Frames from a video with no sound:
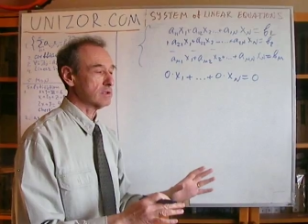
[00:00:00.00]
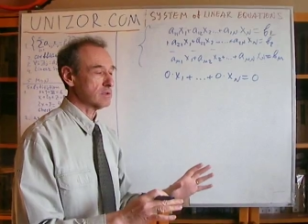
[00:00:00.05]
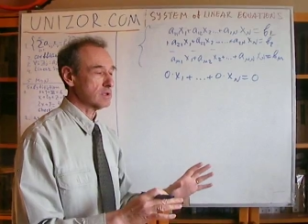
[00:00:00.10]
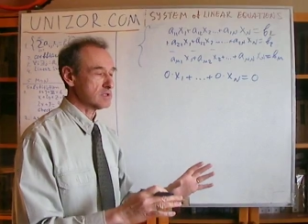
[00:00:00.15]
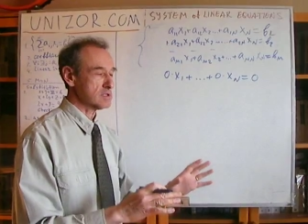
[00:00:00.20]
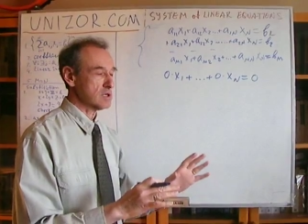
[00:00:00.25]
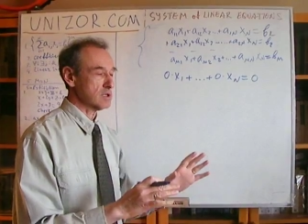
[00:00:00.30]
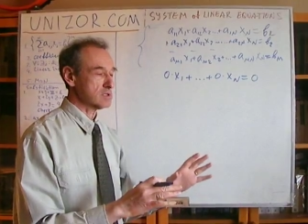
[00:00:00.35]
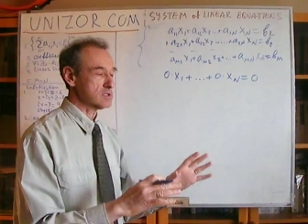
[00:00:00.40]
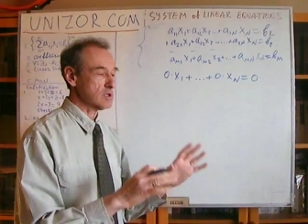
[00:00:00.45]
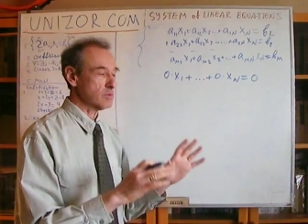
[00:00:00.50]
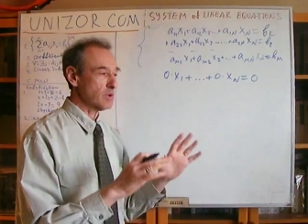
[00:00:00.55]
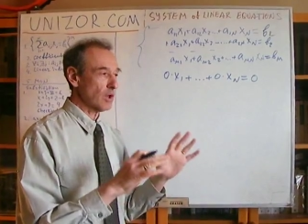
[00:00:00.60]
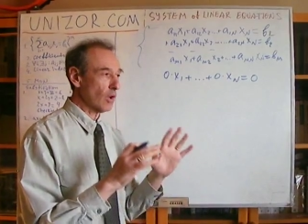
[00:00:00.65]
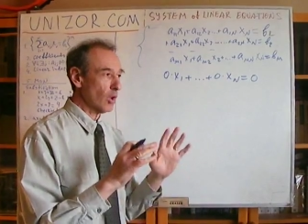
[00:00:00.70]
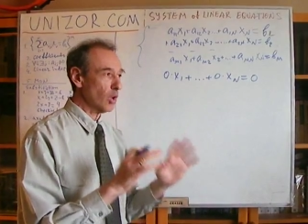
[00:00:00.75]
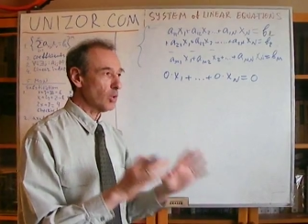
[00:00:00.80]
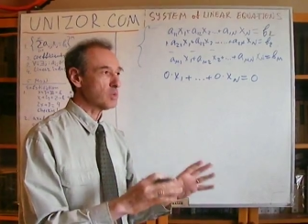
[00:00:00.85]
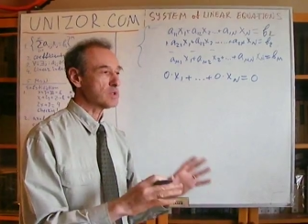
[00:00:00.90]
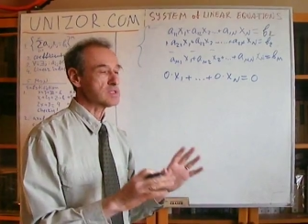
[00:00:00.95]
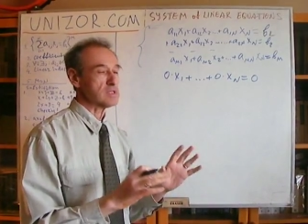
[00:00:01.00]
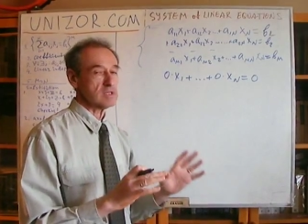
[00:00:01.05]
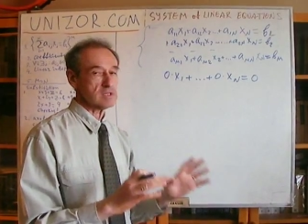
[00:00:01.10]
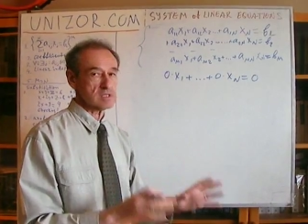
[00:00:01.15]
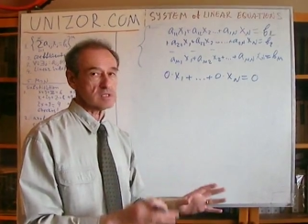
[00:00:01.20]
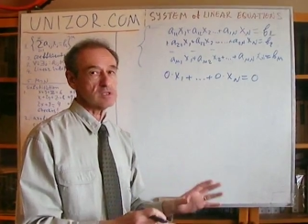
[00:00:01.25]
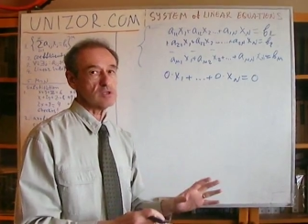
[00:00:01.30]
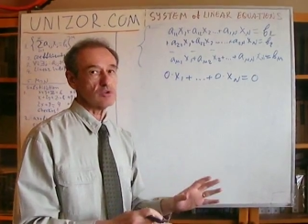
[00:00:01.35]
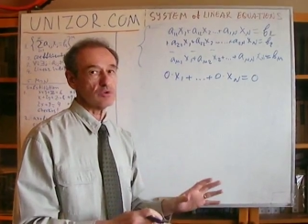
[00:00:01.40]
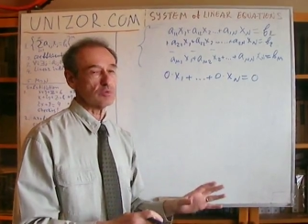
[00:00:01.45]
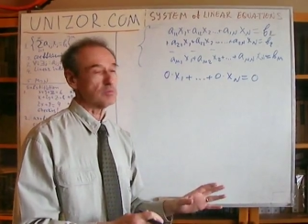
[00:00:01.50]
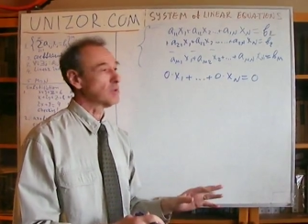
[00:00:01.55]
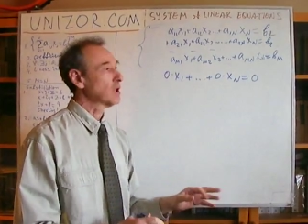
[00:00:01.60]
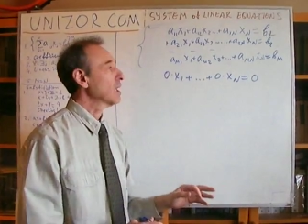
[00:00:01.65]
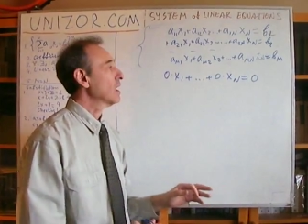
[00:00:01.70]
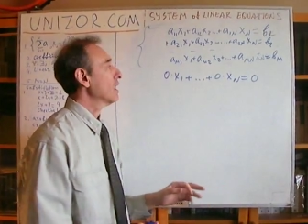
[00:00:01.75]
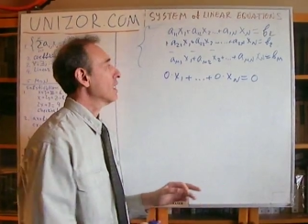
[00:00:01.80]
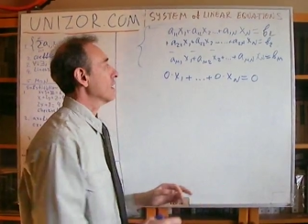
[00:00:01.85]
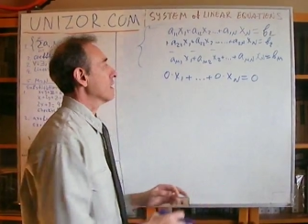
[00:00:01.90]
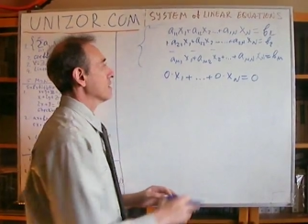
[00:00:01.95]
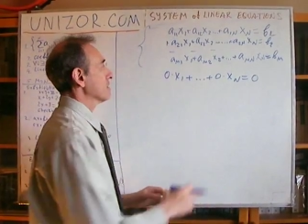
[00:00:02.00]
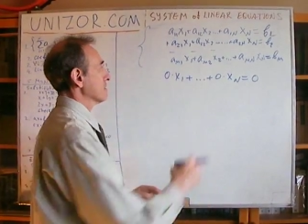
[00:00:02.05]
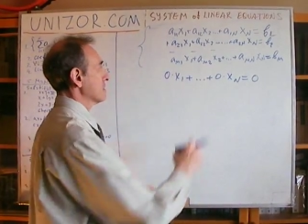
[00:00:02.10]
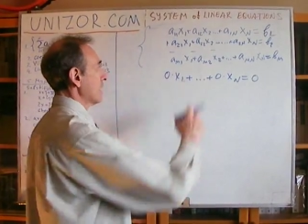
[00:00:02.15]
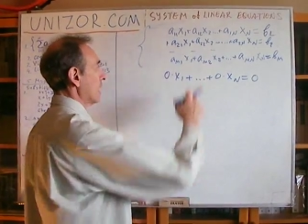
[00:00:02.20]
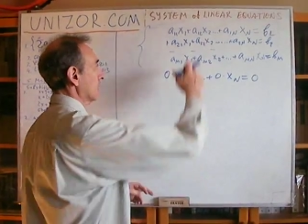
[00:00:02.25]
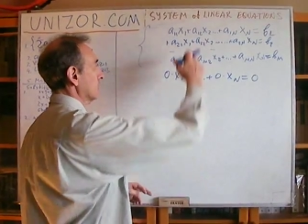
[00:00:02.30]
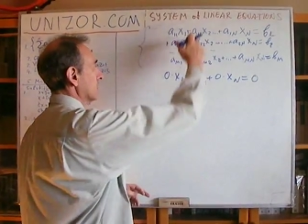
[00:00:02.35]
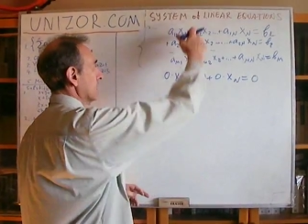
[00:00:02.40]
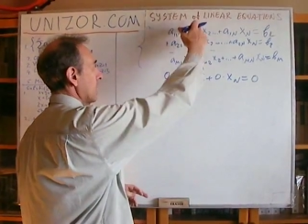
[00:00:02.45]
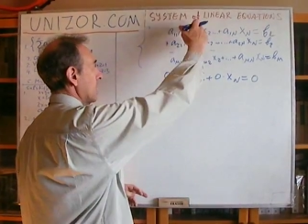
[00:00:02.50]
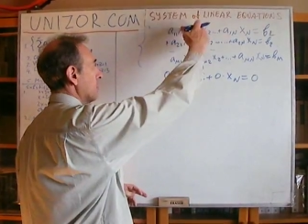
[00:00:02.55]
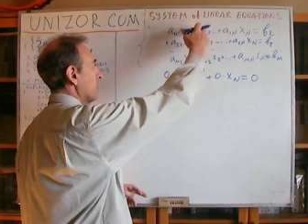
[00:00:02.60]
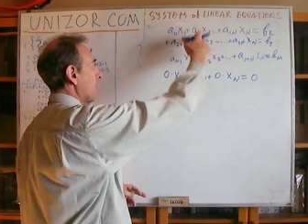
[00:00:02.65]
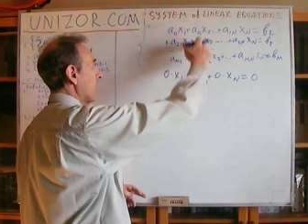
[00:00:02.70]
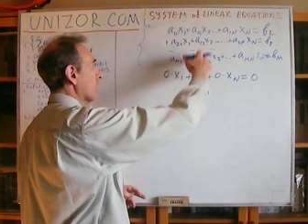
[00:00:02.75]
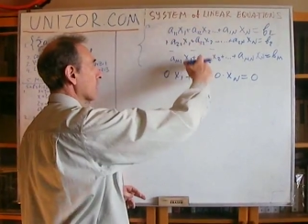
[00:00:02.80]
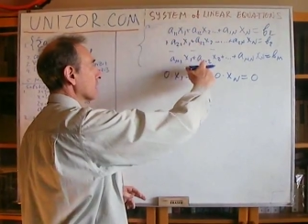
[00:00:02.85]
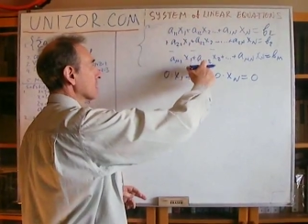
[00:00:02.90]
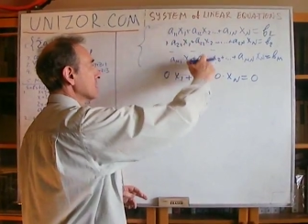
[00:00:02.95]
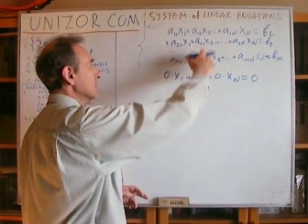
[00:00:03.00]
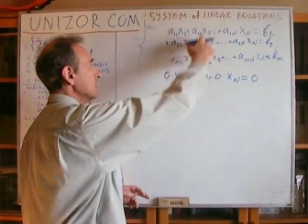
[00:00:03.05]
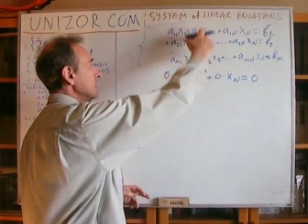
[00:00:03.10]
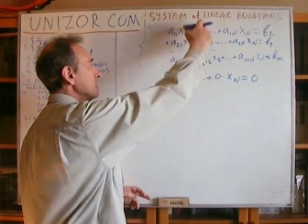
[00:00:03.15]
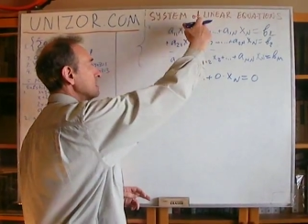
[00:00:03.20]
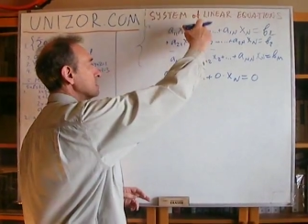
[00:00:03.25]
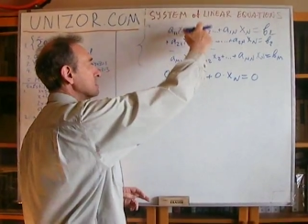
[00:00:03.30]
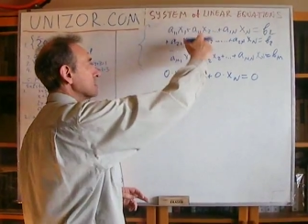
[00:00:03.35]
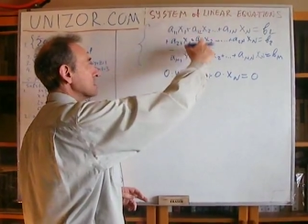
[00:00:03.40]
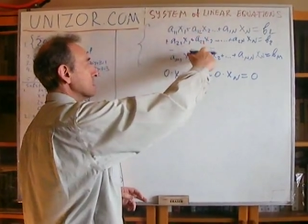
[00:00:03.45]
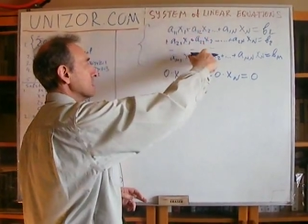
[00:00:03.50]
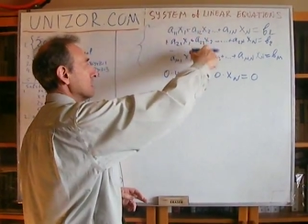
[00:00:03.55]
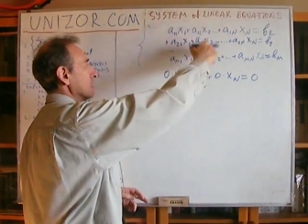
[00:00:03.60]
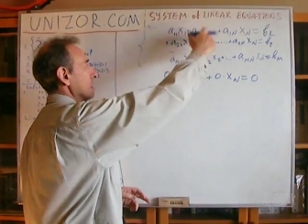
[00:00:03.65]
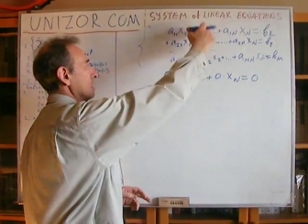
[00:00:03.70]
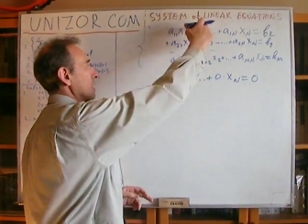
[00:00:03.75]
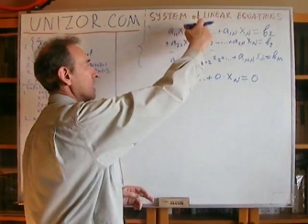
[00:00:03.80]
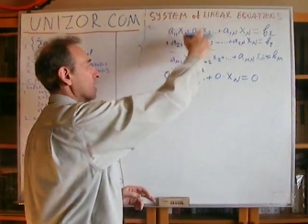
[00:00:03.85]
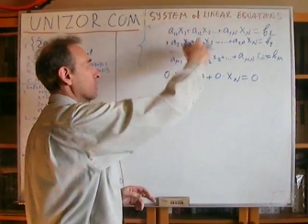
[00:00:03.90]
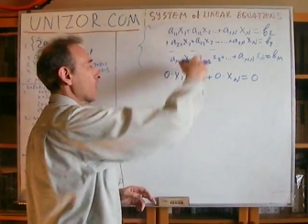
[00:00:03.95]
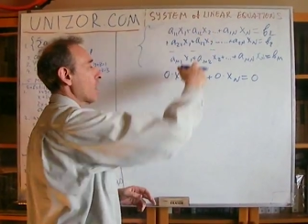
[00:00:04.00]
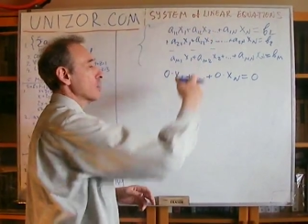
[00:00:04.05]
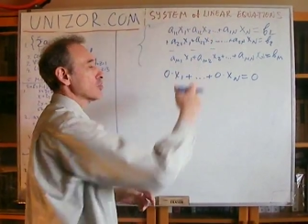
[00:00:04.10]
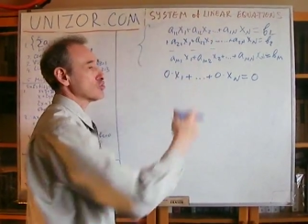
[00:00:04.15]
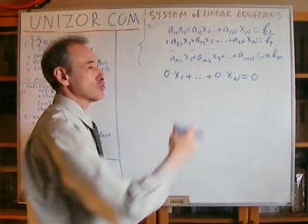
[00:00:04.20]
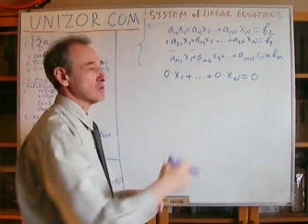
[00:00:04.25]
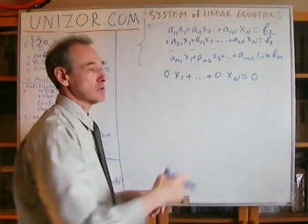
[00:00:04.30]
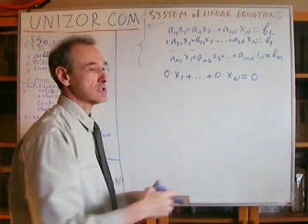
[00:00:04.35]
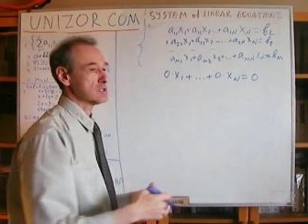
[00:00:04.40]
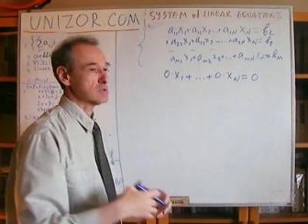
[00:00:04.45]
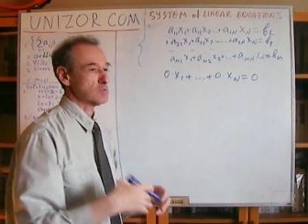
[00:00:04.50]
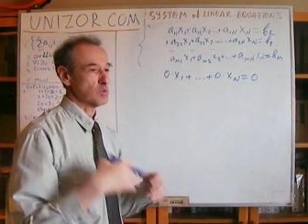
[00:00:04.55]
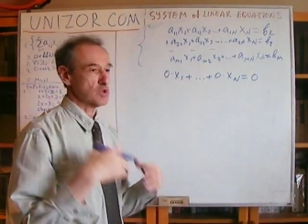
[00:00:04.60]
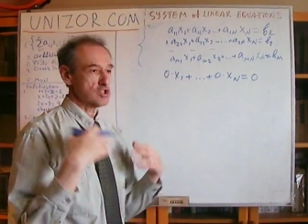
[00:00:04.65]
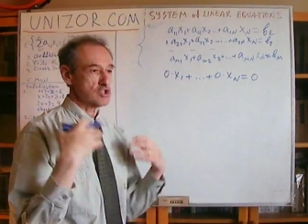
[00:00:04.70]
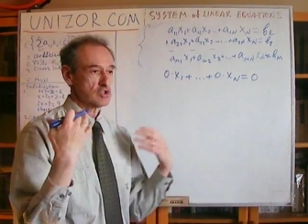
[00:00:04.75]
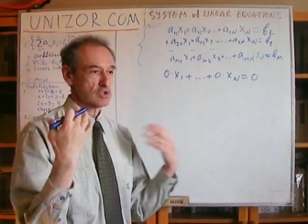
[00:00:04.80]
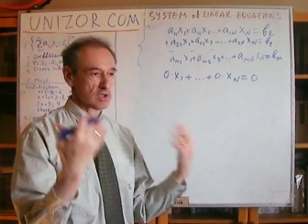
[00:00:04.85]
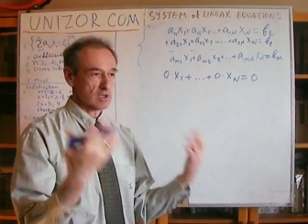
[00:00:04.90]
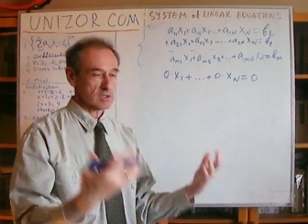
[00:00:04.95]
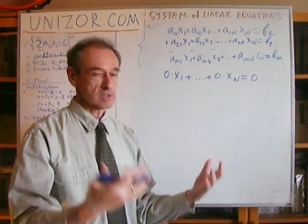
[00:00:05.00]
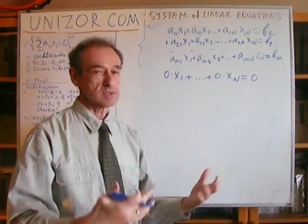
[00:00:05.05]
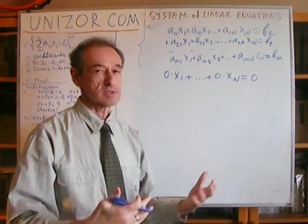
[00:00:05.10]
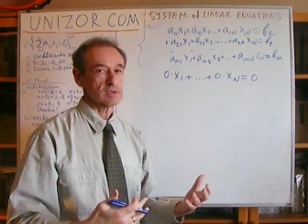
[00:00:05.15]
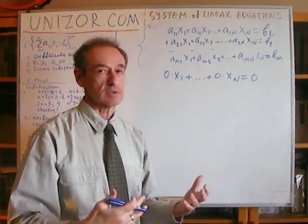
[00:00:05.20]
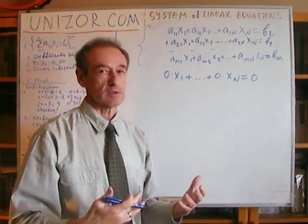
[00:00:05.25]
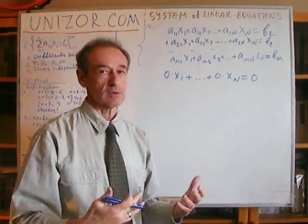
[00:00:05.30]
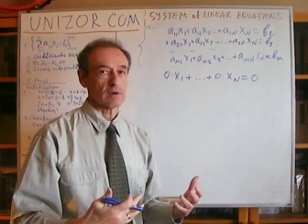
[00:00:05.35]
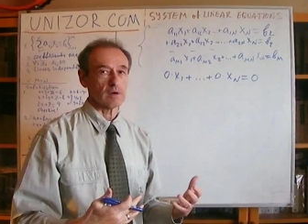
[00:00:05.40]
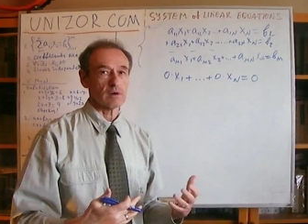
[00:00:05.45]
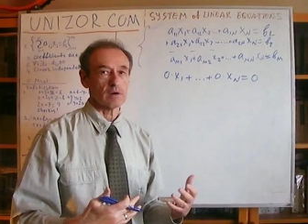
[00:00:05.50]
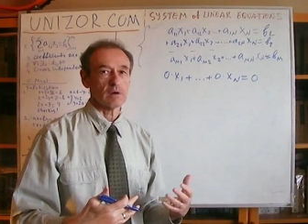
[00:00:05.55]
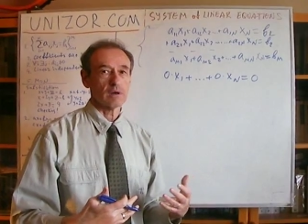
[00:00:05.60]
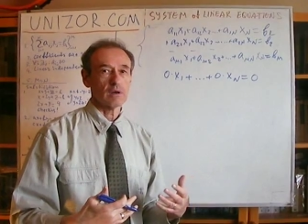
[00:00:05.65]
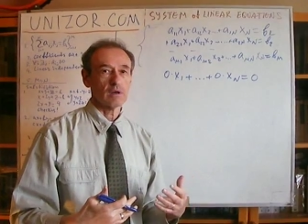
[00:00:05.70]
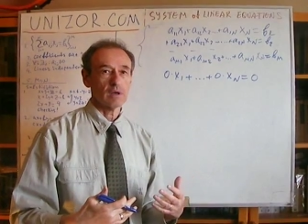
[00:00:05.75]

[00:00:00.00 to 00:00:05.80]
so, so we always assume that among these equations which consider